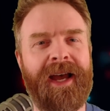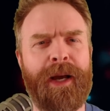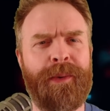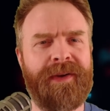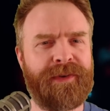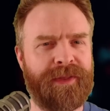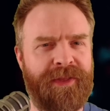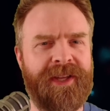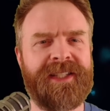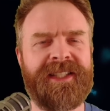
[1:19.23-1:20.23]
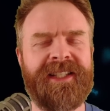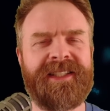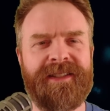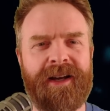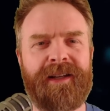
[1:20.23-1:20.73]
However, this
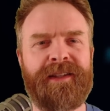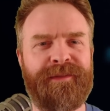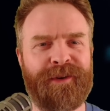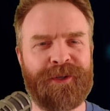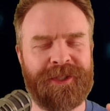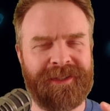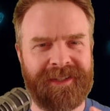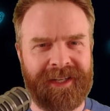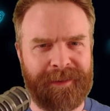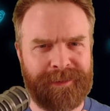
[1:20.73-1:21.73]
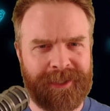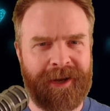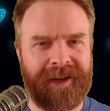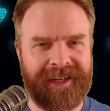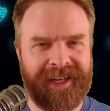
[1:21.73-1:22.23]
is not the version that I'm
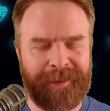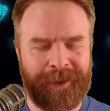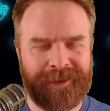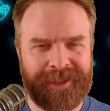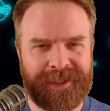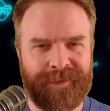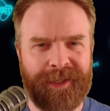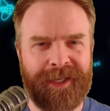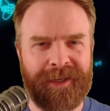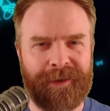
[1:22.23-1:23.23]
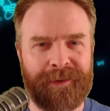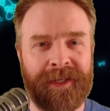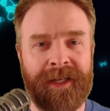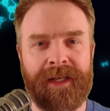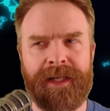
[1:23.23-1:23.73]
talking about in this video.
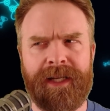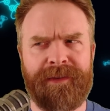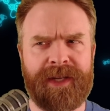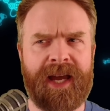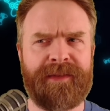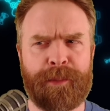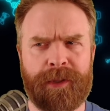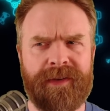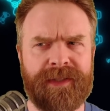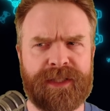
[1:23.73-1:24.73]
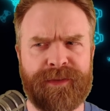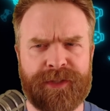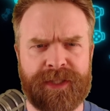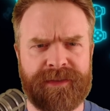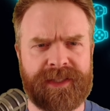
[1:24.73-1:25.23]
If you have a previous
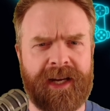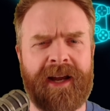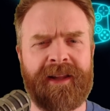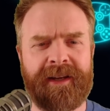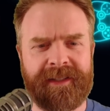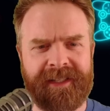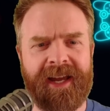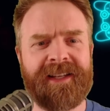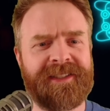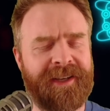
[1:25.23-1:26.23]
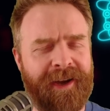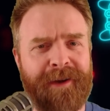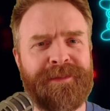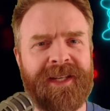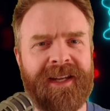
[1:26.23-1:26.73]
version of Skyline, yes,
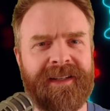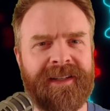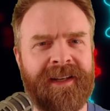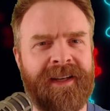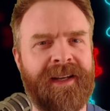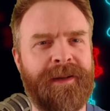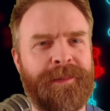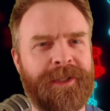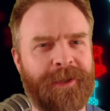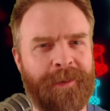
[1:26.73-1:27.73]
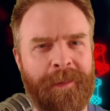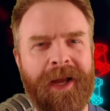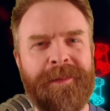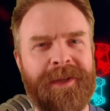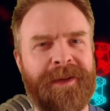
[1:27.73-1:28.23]
update. But there
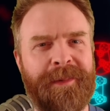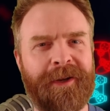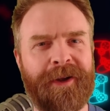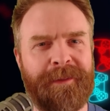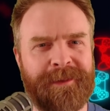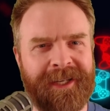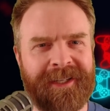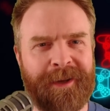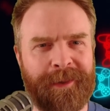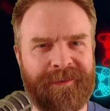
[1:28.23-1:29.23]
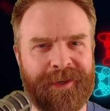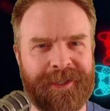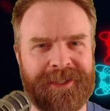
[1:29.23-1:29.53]
might be a bigger update coming very